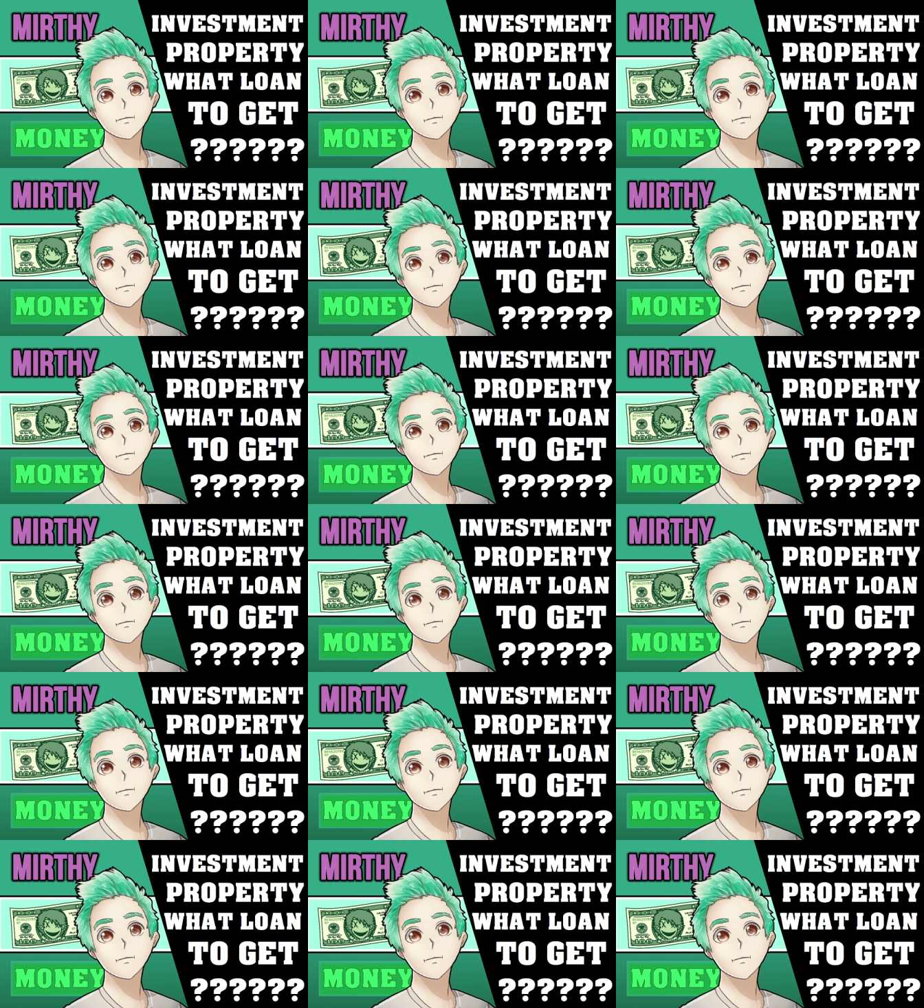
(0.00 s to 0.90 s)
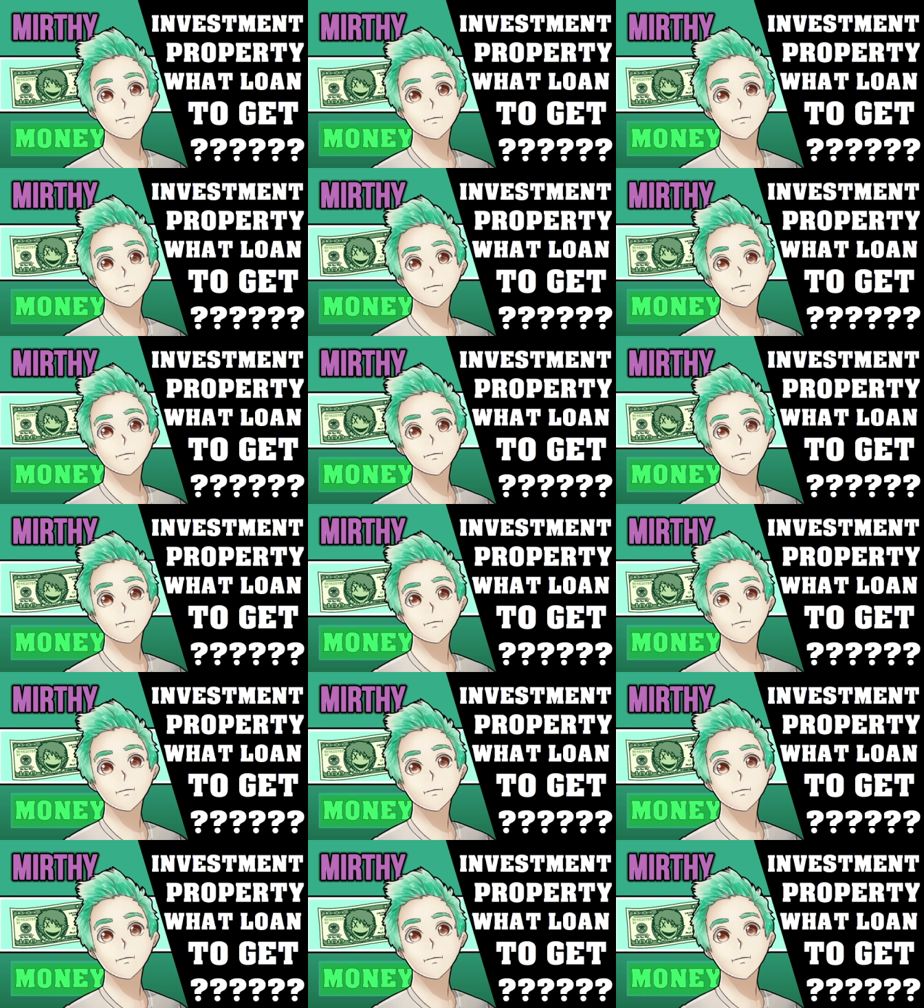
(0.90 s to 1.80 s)
um, you know,
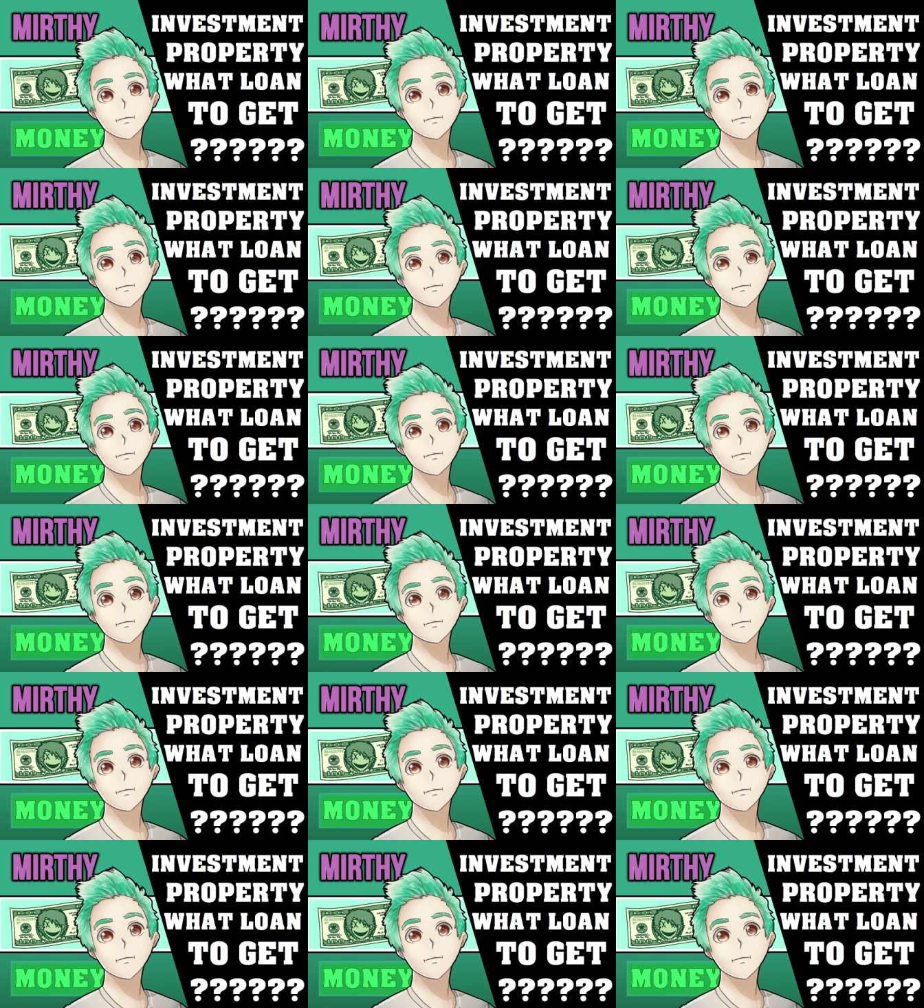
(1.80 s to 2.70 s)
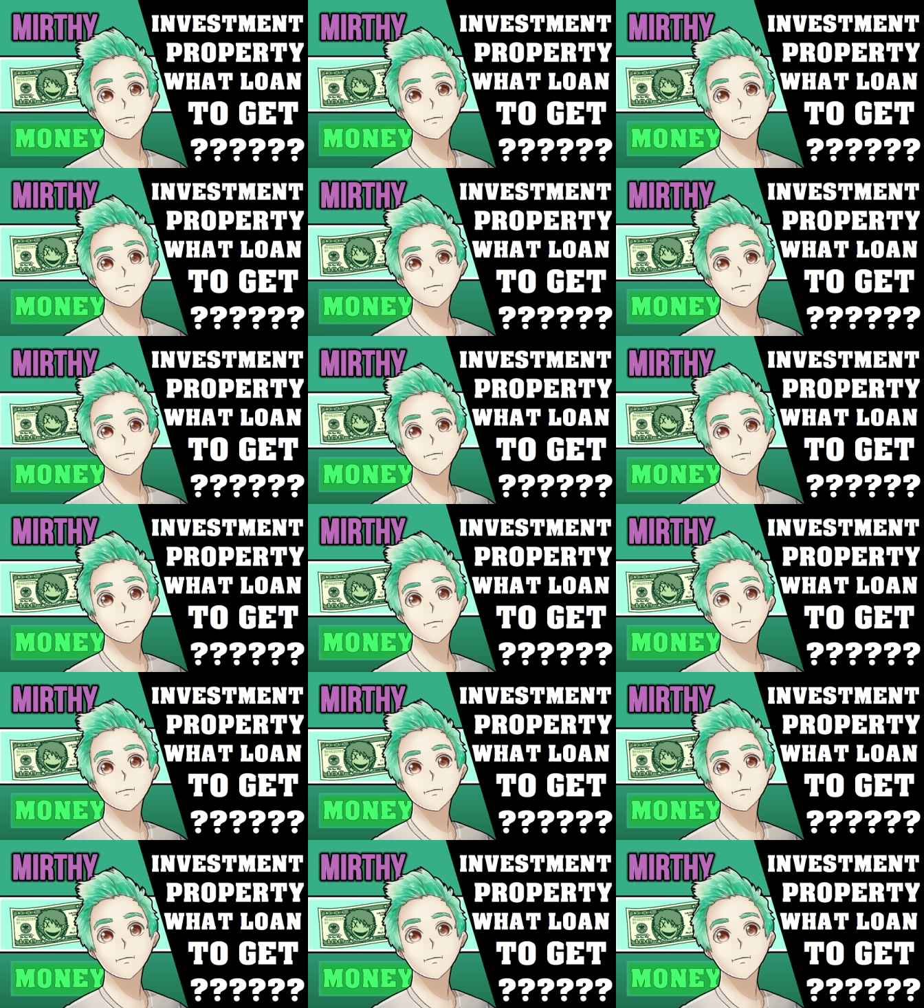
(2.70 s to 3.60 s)
move into the property
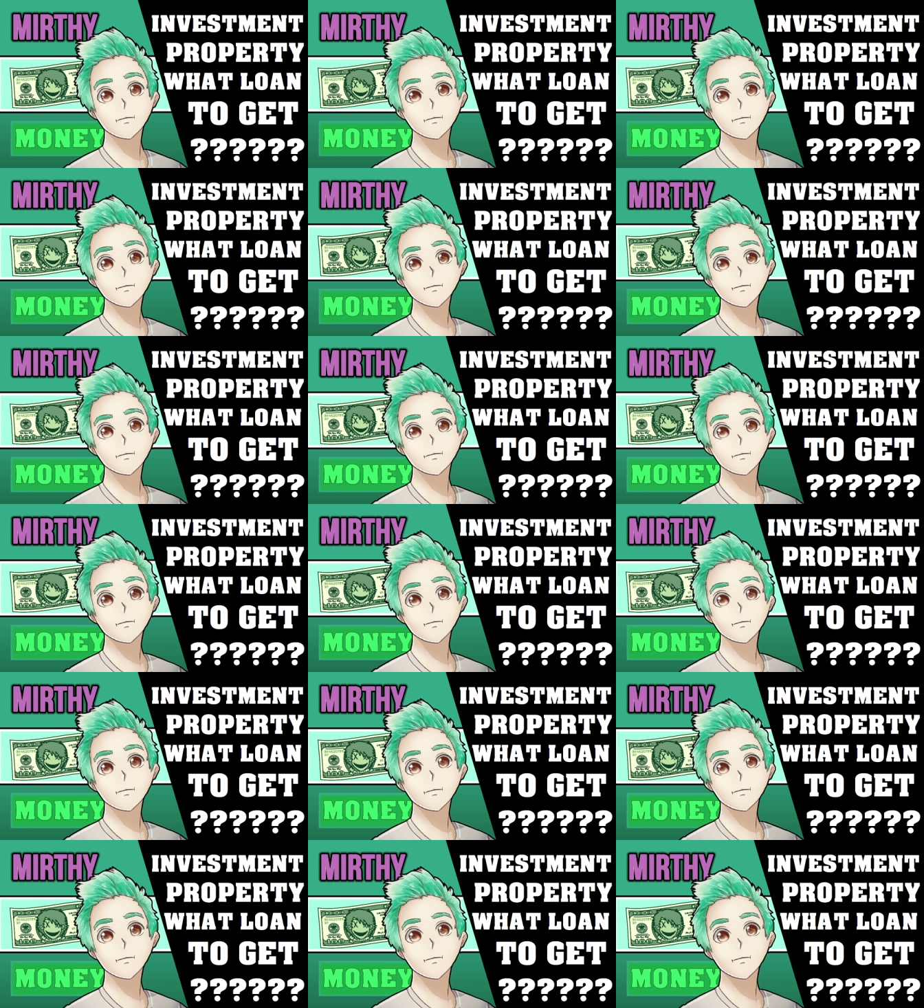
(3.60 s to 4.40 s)
and rent out your old one.